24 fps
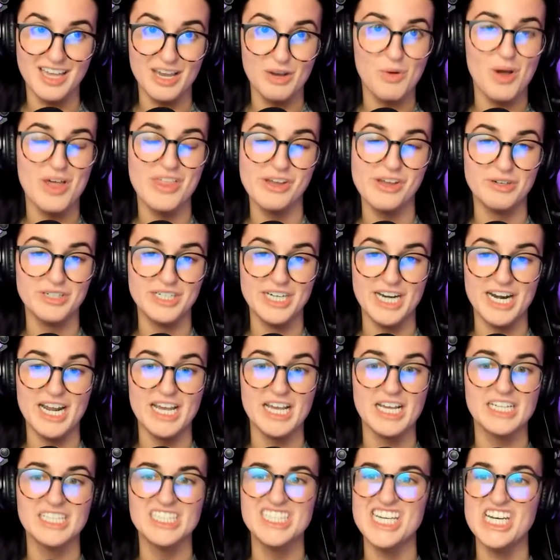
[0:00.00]
like while they were
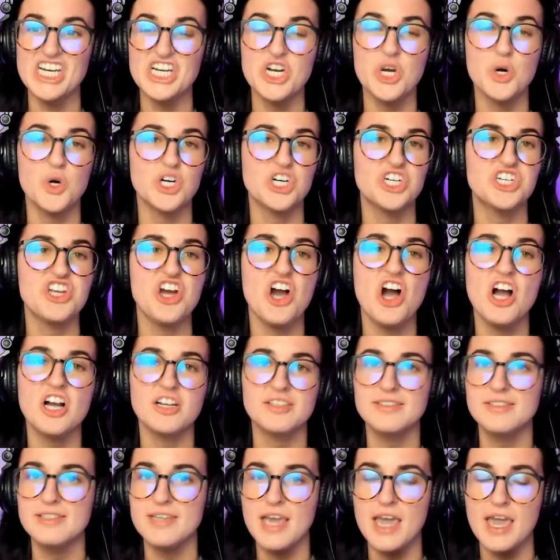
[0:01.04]
dating, didn't know her
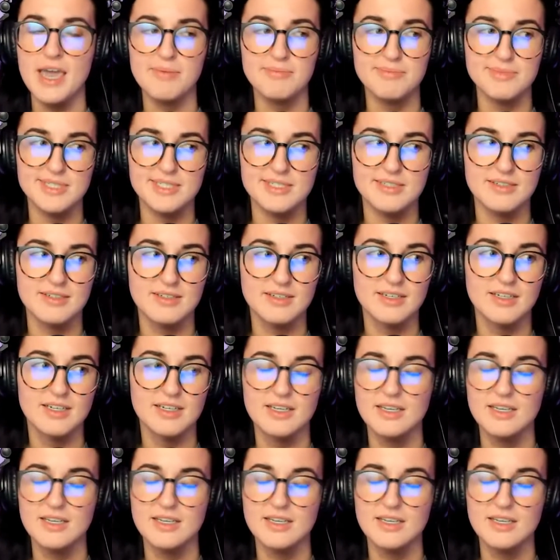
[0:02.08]
dog's names.